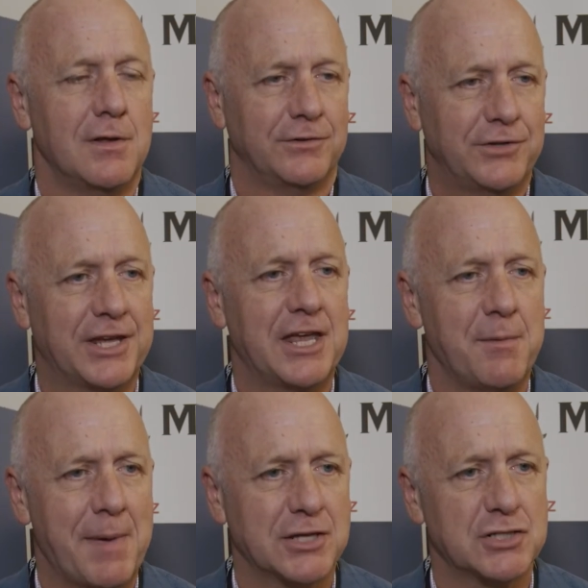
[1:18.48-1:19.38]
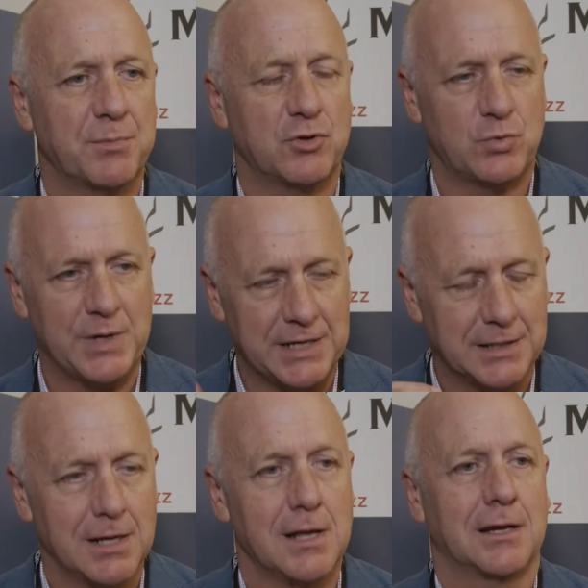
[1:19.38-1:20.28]
So you can imagine between
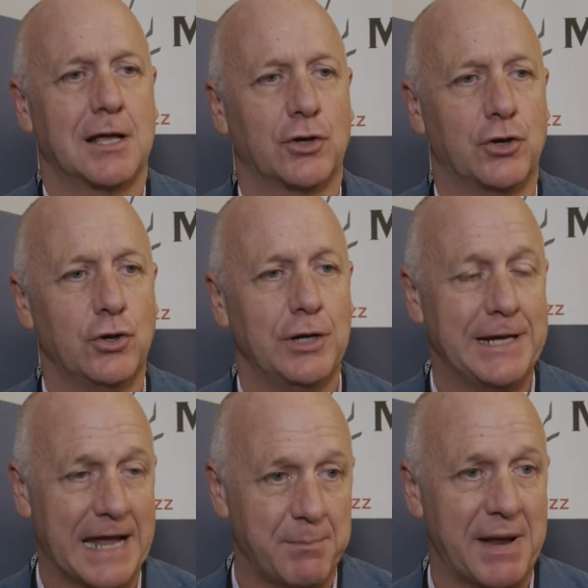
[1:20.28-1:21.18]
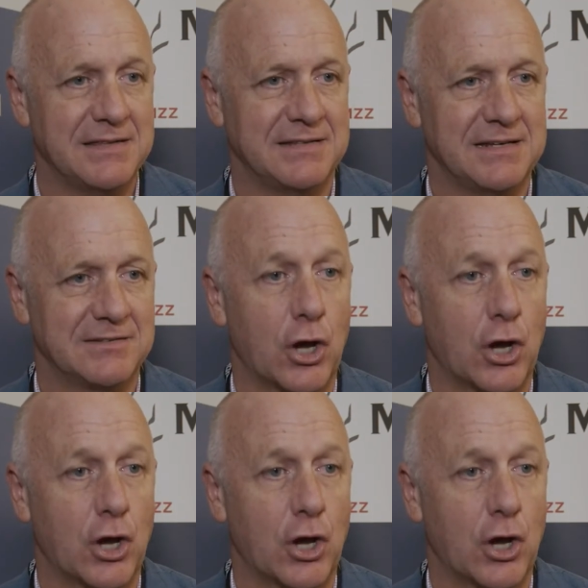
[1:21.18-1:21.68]
Kalgoorlie and Menzies